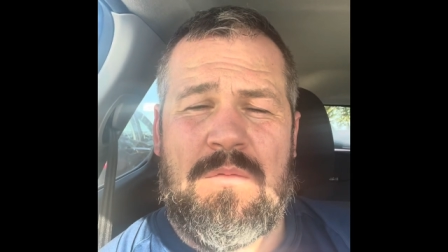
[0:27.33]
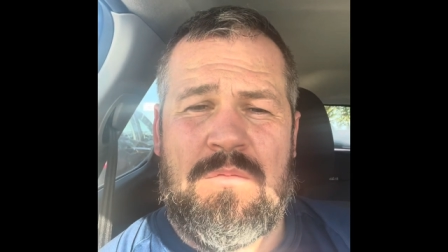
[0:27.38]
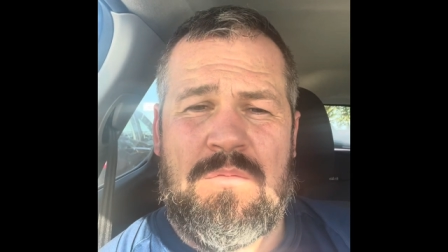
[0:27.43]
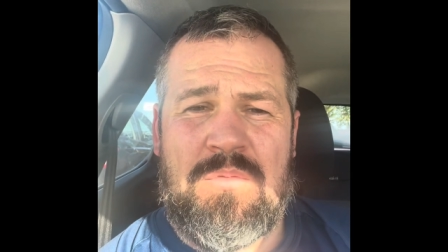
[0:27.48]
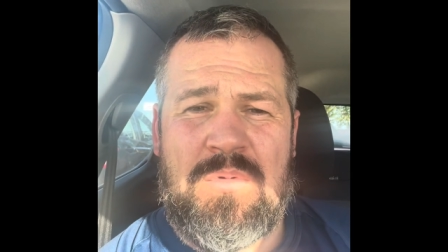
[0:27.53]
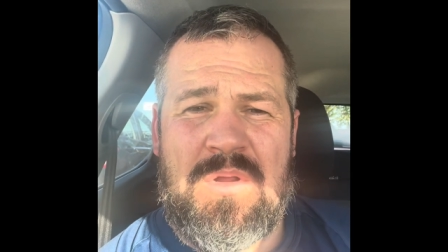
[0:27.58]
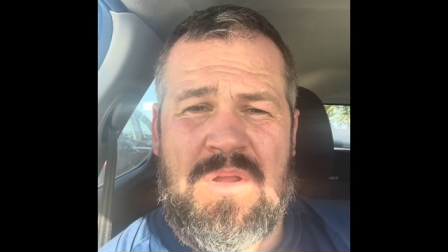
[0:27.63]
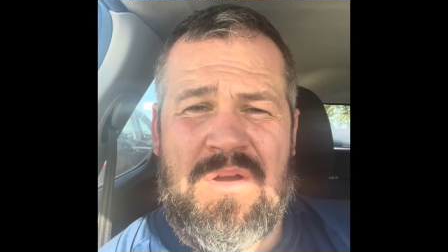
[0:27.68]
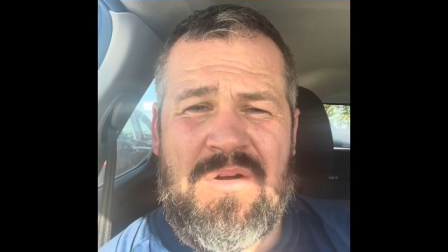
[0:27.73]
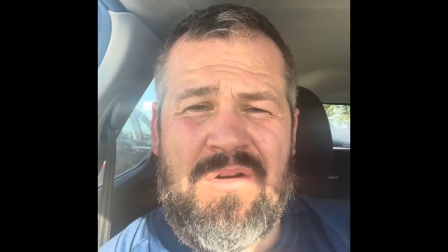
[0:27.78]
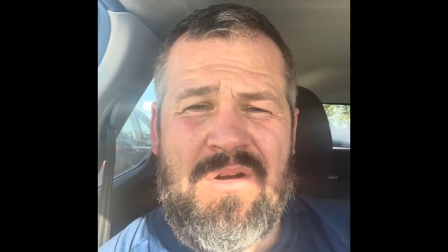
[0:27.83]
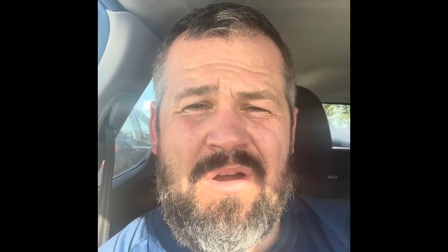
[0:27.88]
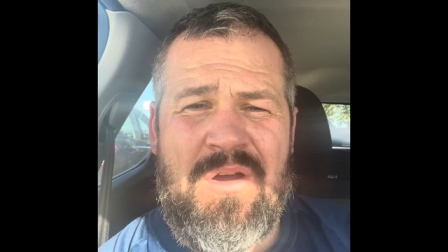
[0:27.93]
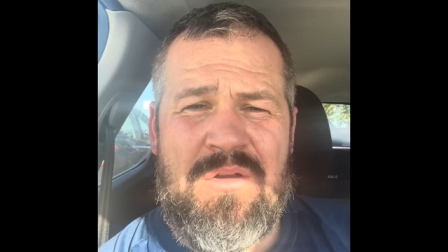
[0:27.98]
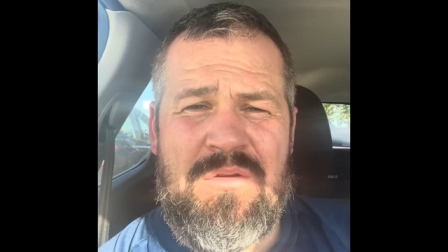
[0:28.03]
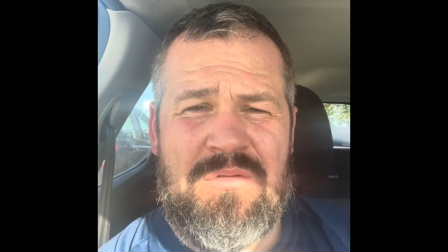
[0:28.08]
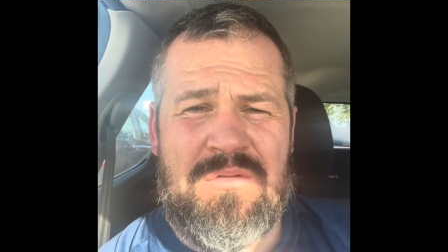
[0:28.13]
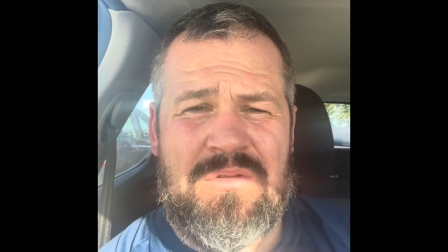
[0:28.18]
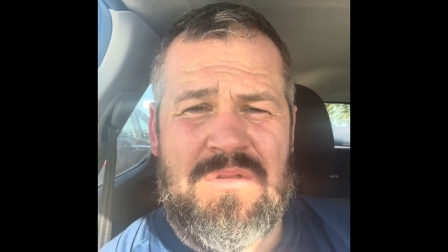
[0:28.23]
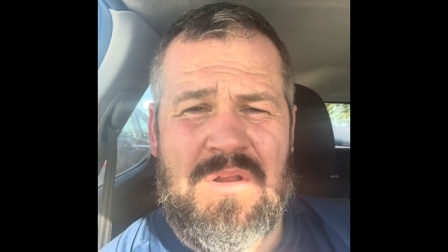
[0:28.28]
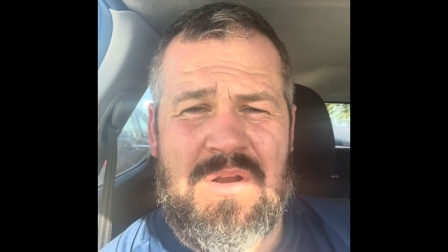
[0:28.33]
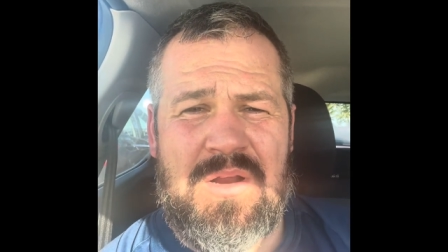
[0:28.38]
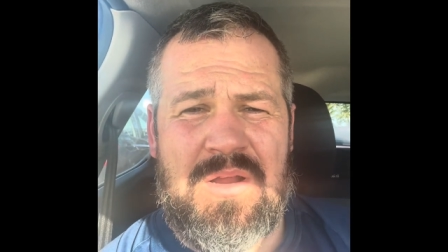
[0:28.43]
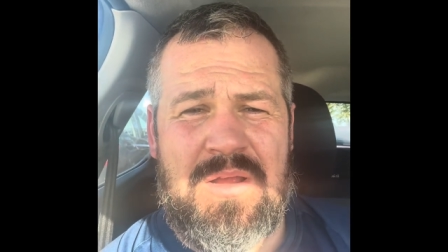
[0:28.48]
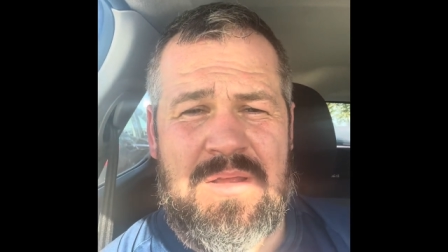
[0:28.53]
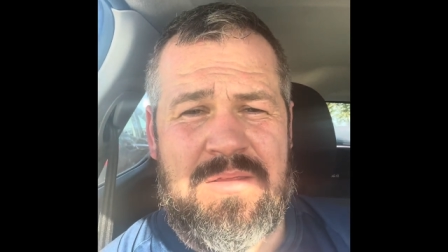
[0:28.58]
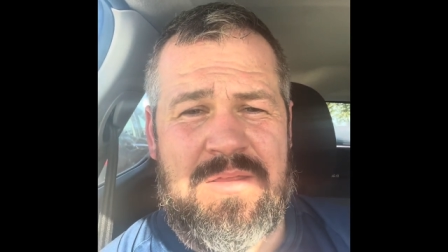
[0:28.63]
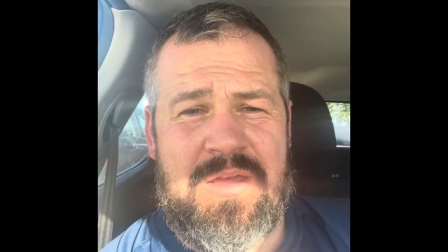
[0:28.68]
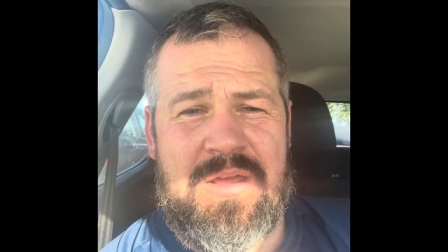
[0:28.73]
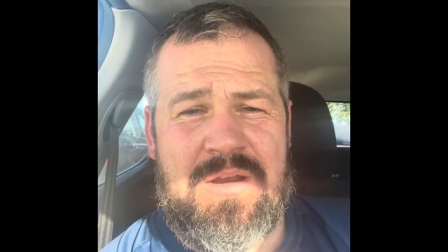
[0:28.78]
we got out, done it,
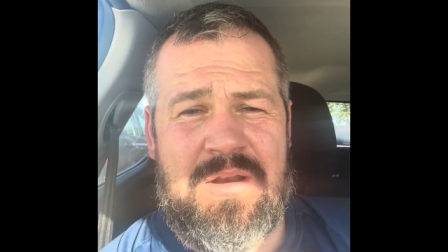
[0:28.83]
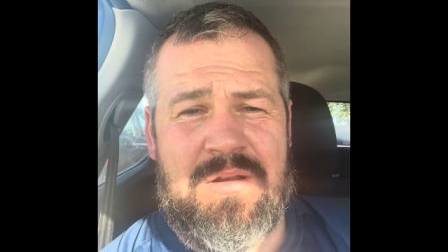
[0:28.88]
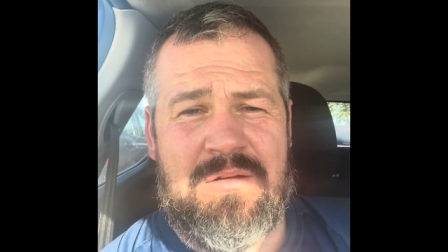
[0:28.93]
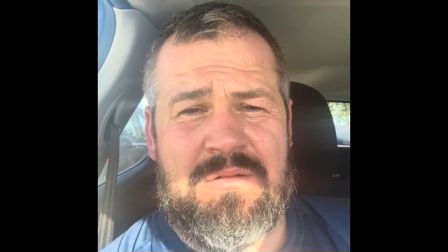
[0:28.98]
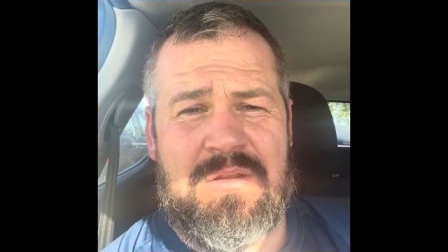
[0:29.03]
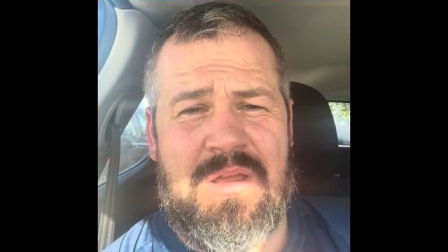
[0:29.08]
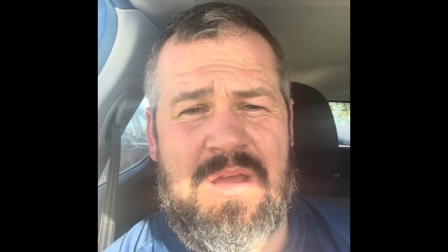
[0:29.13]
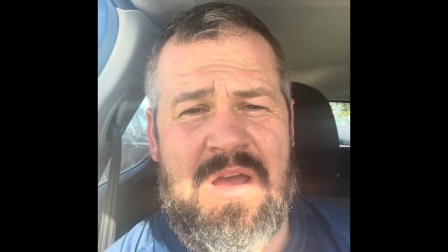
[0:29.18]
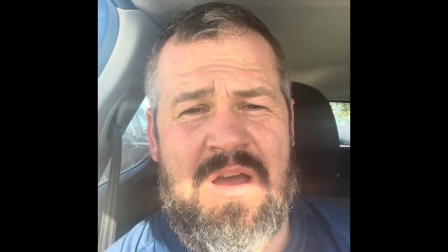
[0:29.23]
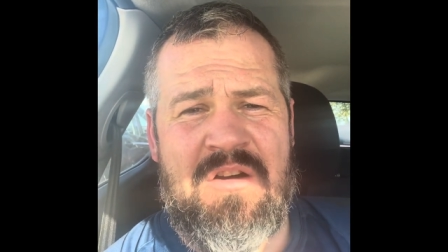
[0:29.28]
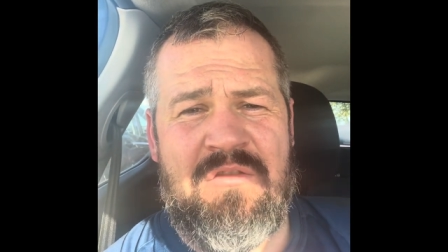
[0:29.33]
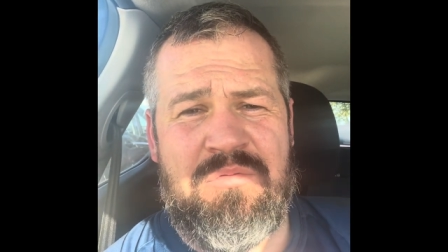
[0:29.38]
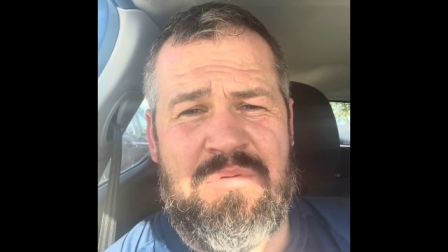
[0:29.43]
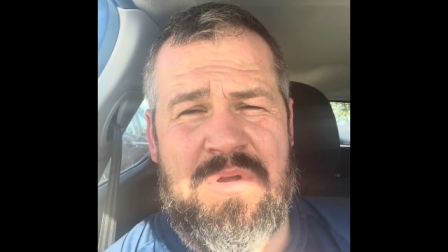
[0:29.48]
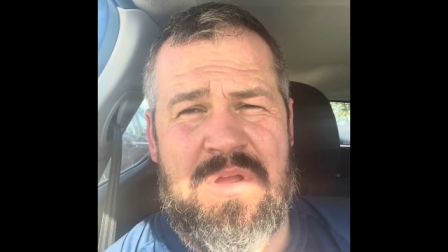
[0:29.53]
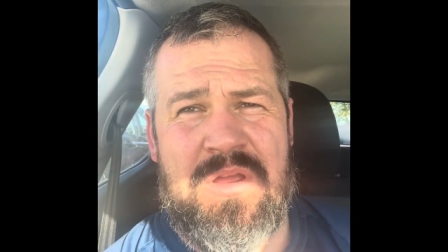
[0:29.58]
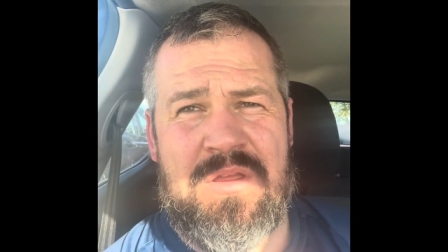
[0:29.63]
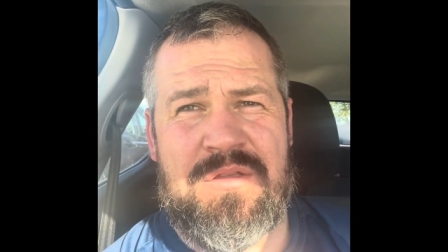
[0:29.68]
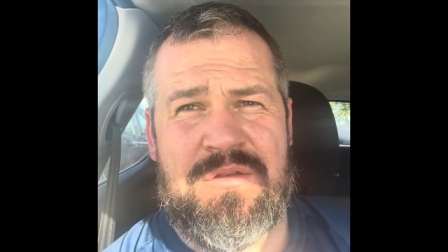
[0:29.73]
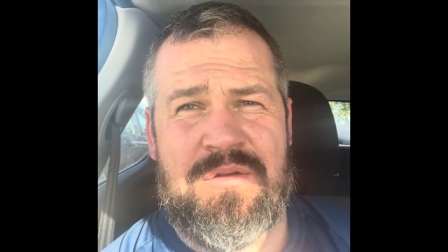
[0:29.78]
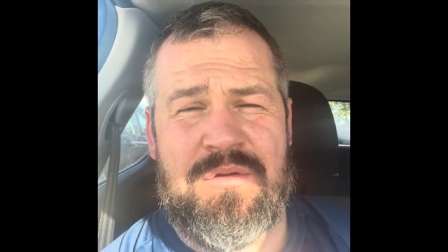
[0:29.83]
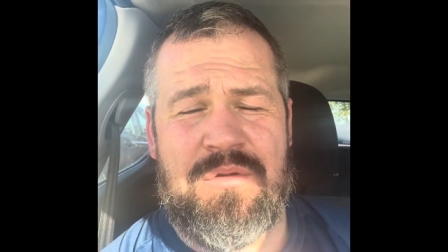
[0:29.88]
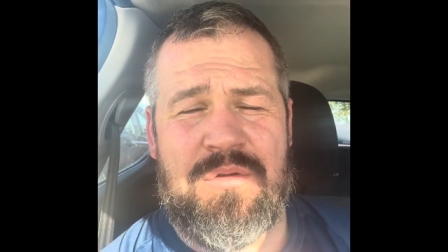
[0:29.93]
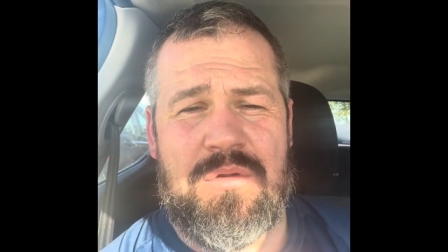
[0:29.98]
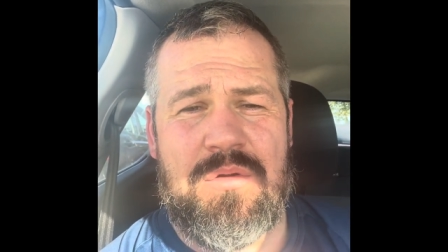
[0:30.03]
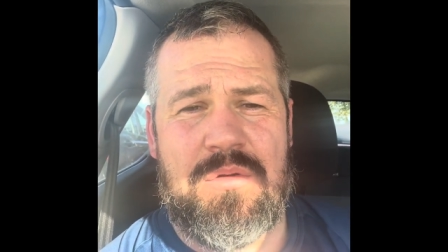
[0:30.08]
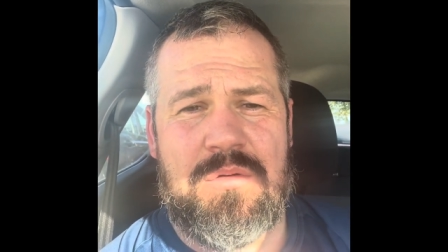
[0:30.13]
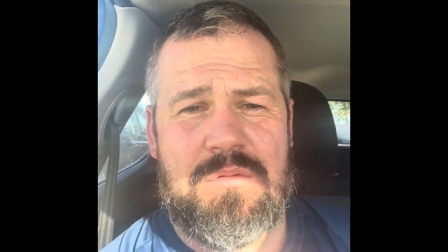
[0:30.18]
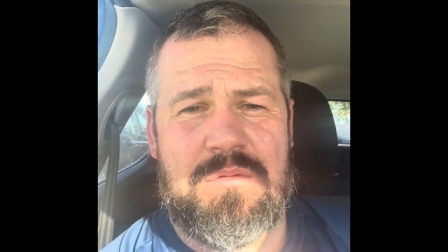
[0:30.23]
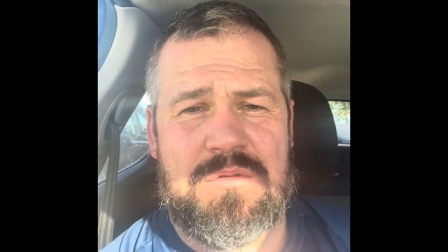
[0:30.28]
and then I get halfway through.